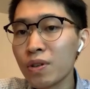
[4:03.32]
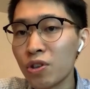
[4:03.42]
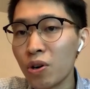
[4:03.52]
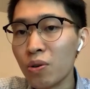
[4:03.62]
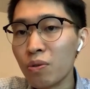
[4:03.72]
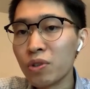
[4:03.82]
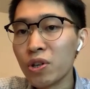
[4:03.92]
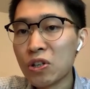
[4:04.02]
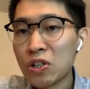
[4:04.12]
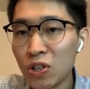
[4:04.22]
So
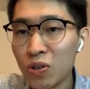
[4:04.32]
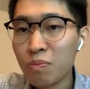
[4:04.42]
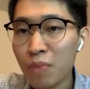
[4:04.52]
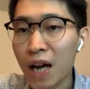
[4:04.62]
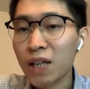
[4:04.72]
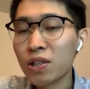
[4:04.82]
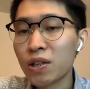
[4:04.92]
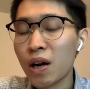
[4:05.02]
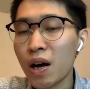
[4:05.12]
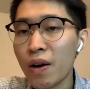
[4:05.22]
there's still much
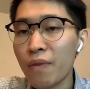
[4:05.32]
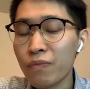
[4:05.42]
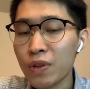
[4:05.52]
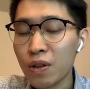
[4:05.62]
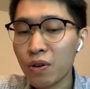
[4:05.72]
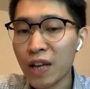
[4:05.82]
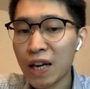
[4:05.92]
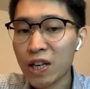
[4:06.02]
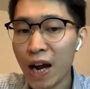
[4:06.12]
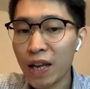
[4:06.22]
um, you know
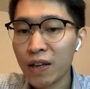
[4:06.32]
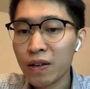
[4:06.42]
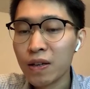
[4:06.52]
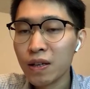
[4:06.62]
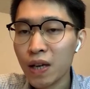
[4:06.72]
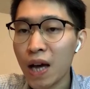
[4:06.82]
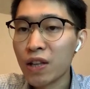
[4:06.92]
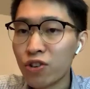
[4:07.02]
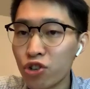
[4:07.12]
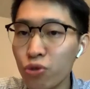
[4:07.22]
that China
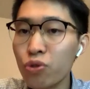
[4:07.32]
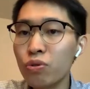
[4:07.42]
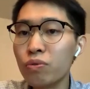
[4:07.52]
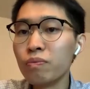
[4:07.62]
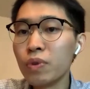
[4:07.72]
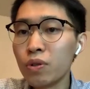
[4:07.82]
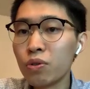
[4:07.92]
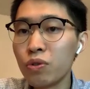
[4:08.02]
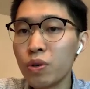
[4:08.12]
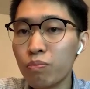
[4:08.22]
can and should do
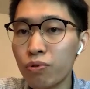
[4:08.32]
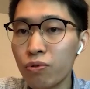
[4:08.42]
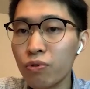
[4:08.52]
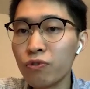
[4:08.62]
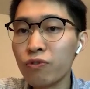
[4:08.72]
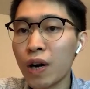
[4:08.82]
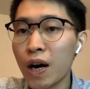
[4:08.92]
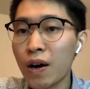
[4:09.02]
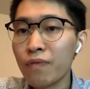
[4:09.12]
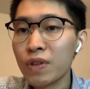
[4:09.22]
to improve
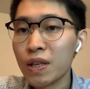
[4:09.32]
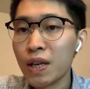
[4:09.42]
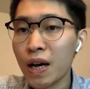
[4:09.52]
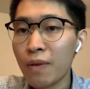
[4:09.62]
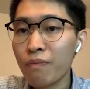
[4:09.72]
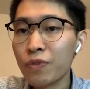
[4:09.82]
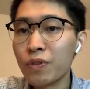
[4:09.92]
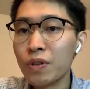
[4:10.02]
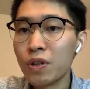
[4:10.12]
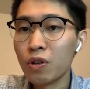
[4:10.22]
um, the um,
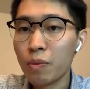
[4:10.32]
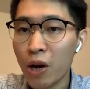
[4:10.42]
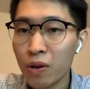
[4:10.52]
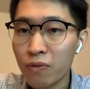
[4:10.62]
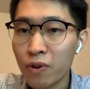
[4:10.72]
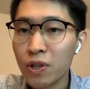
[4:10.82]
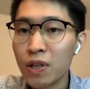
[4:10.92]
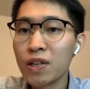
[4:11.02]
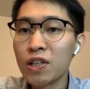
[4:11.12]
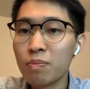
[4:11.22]
you know the
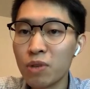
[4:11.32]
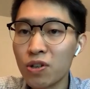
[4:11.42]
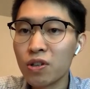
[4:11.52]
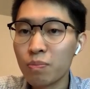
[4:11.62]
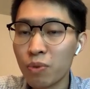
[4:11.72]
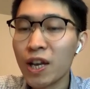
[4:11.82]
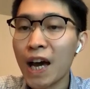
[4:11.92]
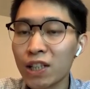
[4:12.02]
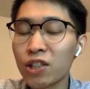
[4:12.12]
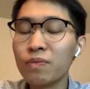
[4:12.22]
biodiversity and species
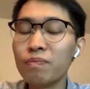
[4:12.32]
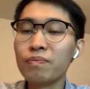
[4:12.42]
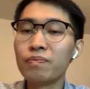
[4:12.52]
protection.